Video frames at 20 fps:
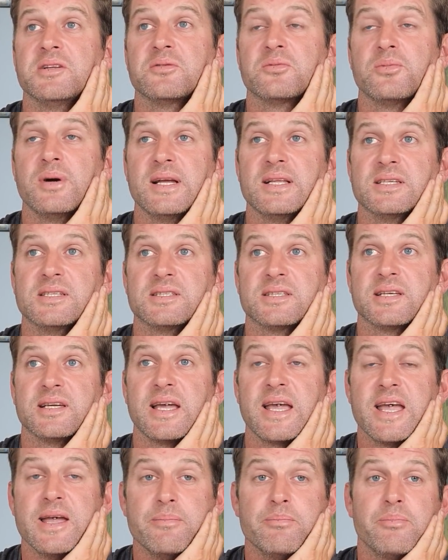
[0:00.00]
to Wednesday
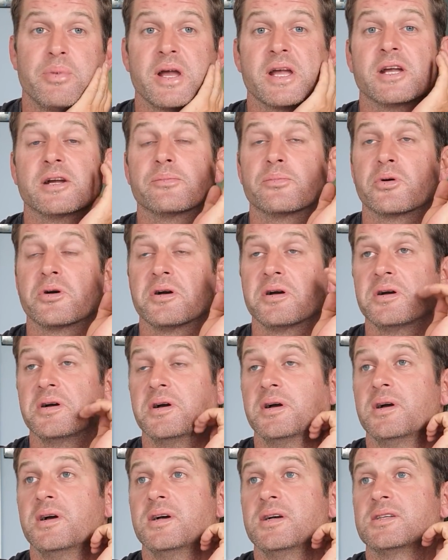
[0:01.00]
in Peterborough,
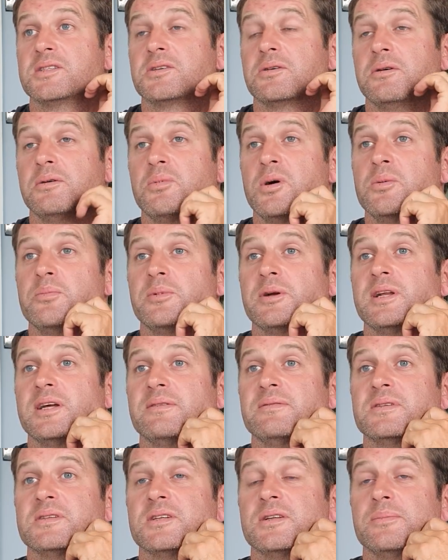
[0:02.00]
so I won't be
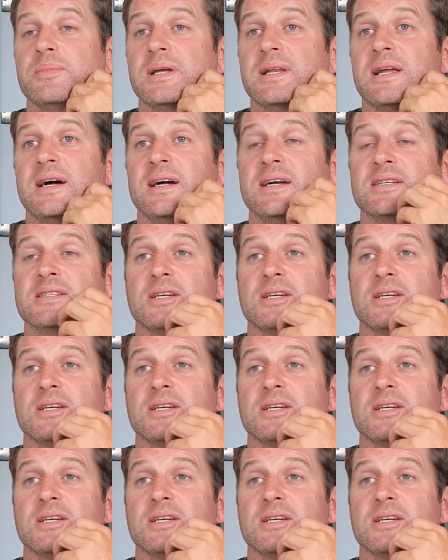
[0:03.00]
leaving till a bit later.